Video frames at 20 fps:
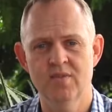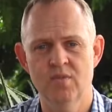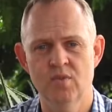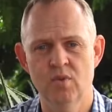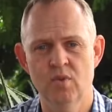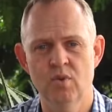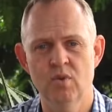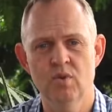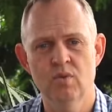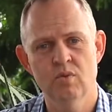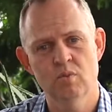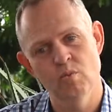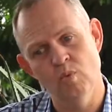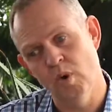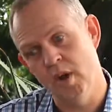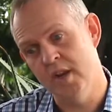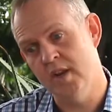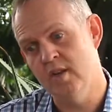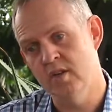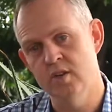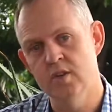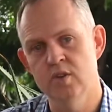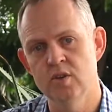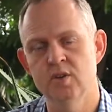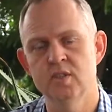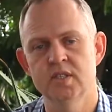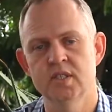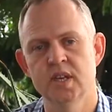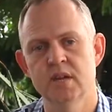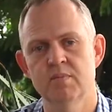for when
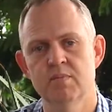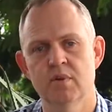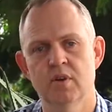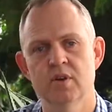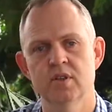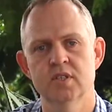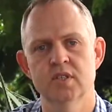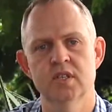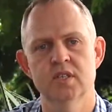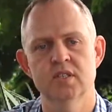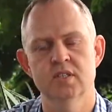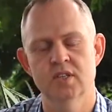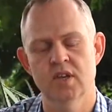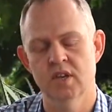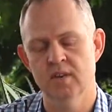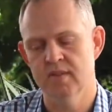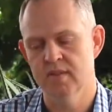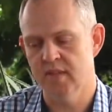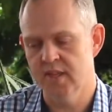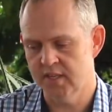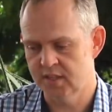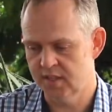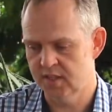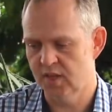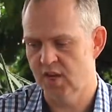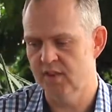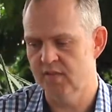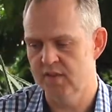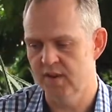using that process. So let's dive